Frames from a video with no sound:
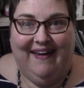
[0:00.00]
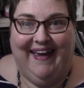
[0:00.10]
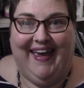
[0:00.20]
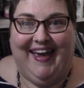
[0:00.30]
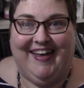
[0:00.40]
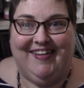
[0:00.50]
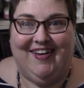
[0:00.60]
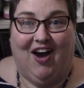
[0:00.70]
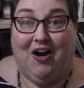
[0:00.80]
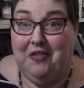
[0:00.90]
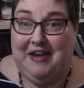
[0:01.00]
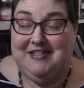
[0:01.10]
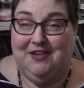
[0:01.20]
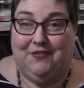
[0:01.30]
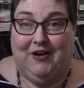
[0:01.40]
and are they
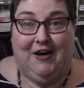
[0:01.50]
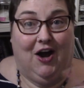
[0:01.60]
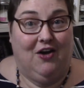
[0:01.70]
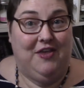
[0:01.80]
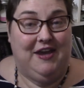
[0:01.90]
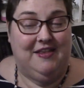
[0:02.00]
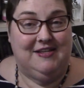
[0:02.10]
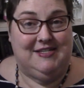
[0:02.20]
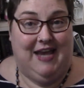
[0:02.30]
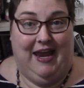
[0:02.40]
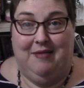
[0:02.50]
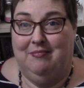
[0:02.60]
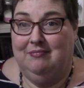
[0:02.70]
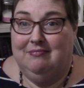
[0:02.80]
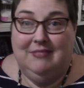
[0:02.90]
different? Are they the
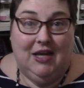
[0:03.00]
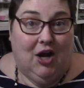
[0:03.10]
same? you